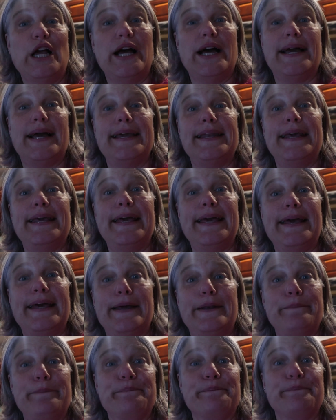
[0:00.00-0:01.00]
I
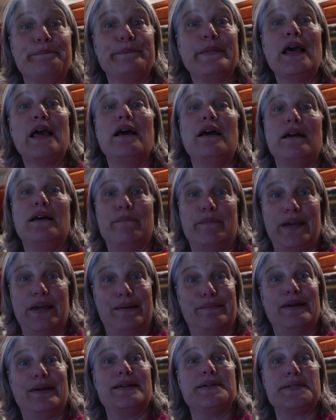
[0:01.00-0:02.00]
did. Made
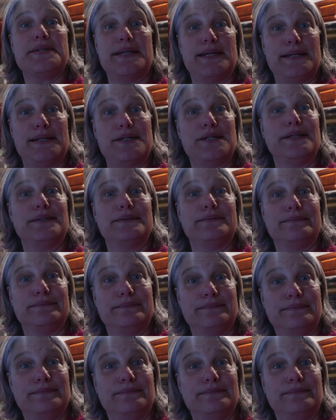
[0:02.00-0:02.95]
my decision.